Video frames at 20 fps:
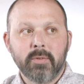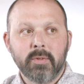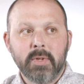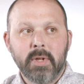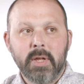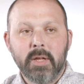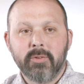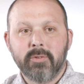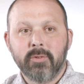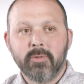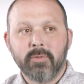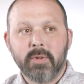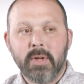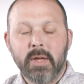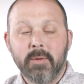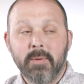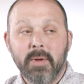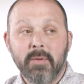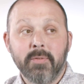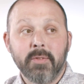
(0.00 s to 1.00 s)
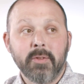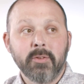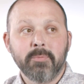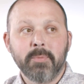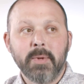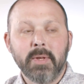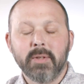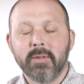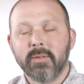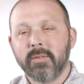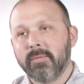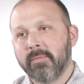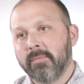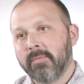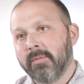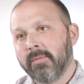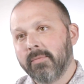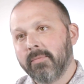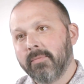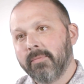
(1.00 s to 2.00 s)
everything's been,
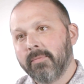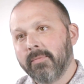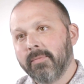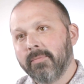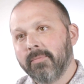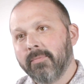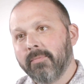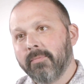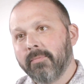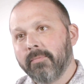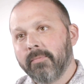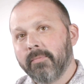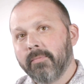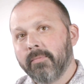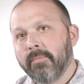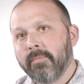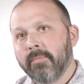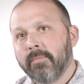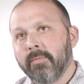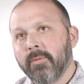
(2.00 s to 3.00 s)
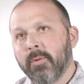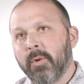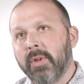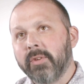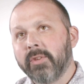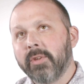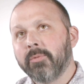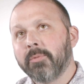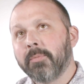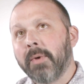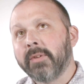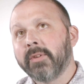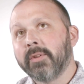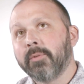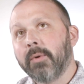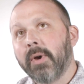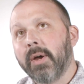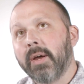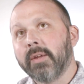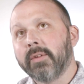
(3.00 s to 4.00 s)
well, symptomatic
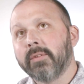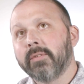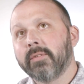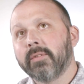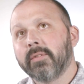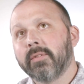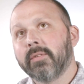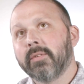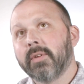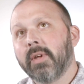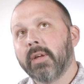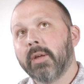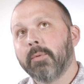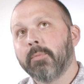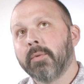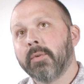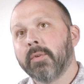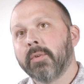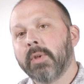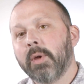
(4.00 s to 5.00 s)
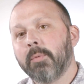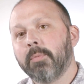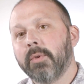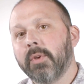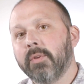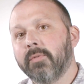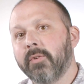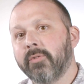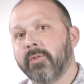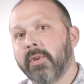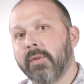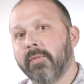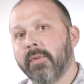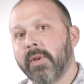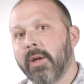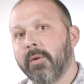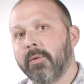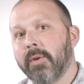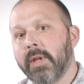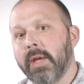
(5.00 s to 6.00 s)
wise, I get blurred vision every
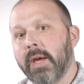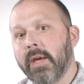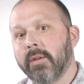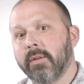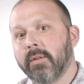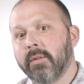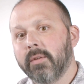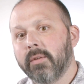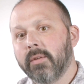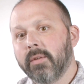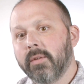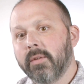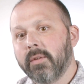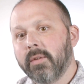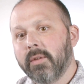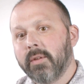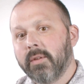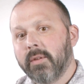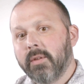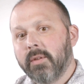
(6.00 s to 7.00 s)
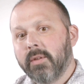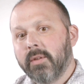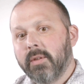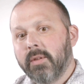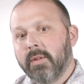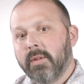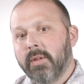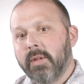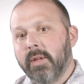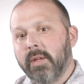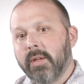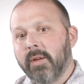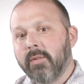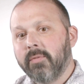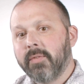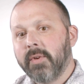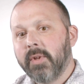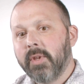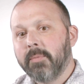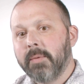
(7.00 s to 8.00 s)
now and again. I kind of
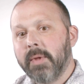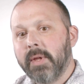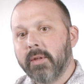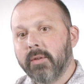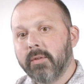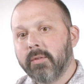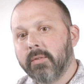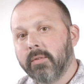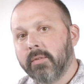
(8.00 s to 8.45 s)
feel a bit